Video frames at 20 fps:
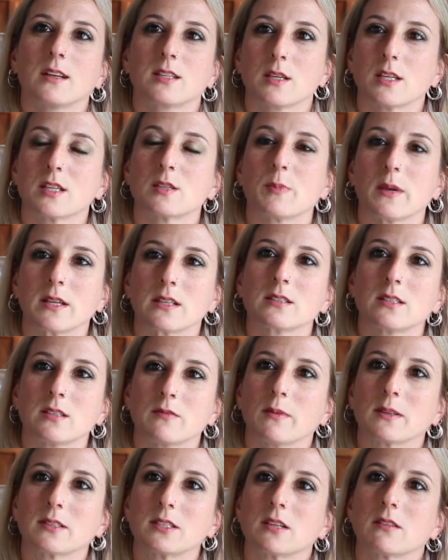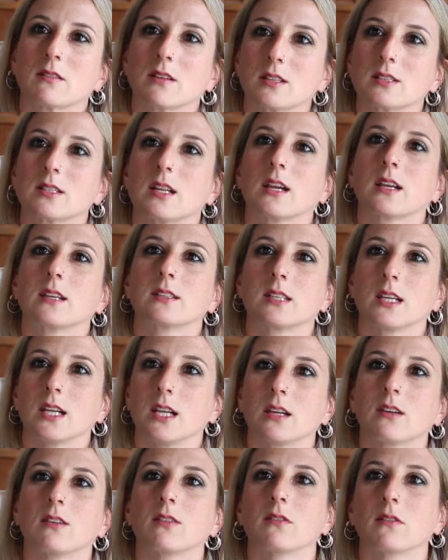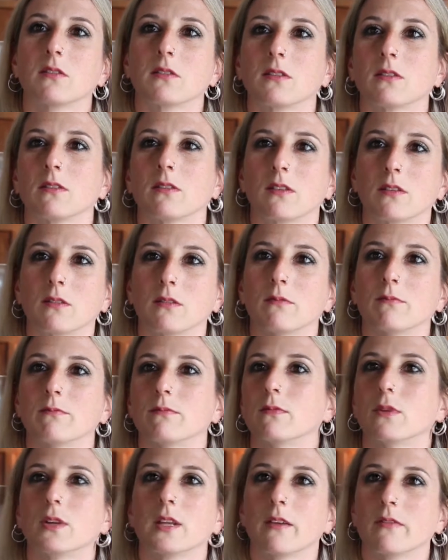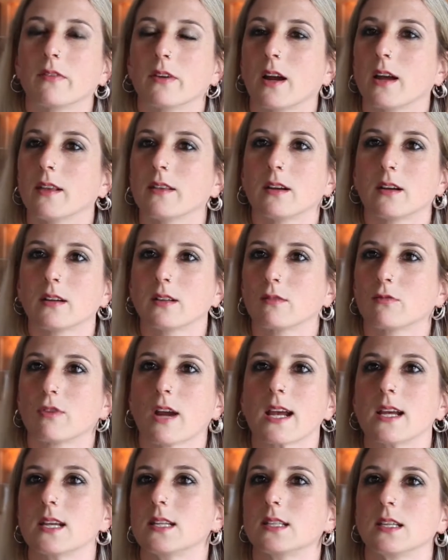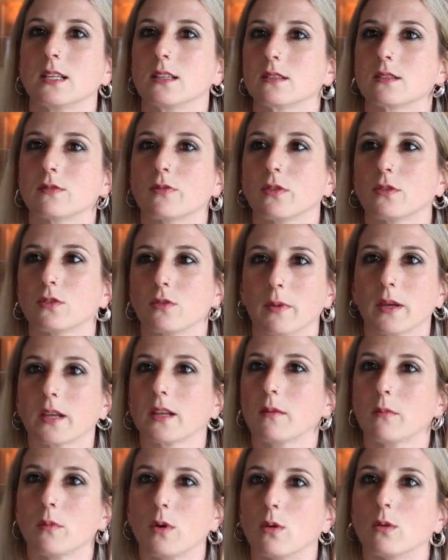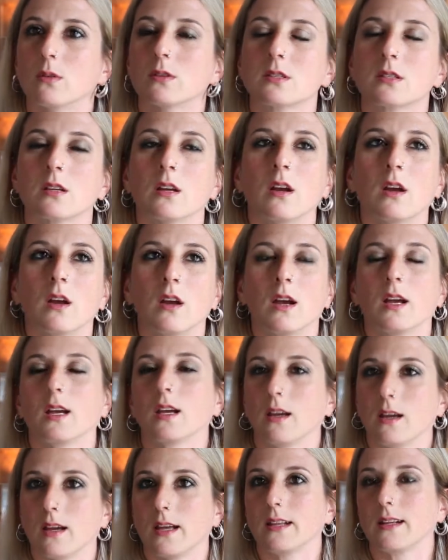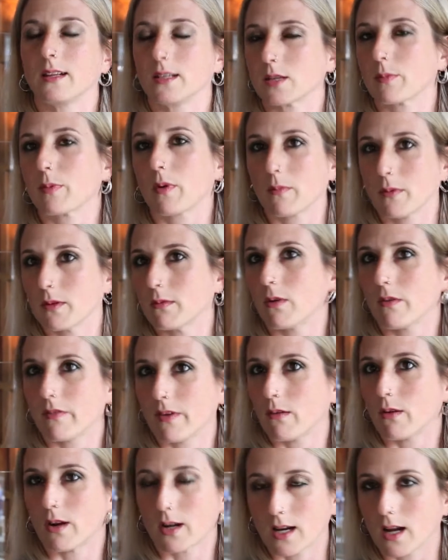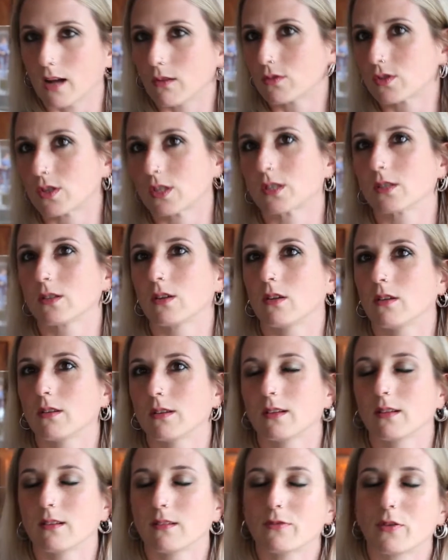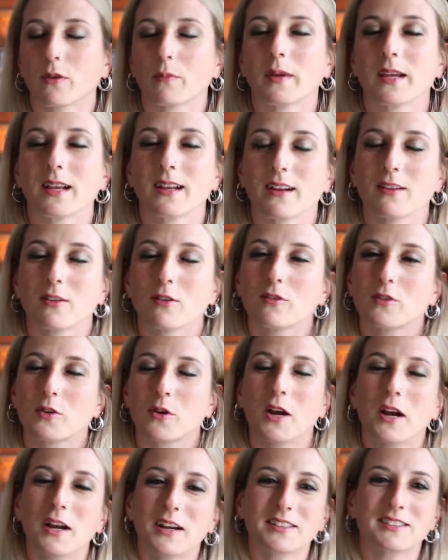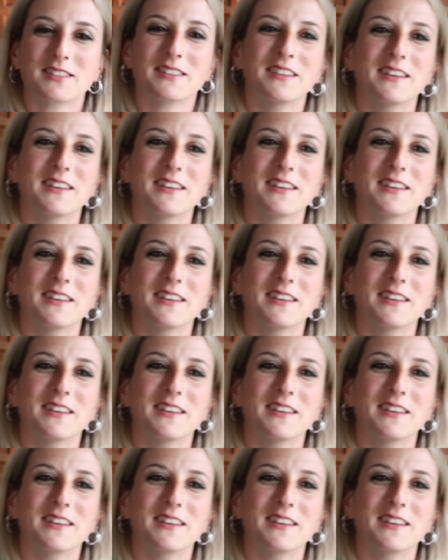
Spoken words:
expensive materials like silicone or whatever other resins to make the molds, and it's a problem of our country, it's not from England, of course.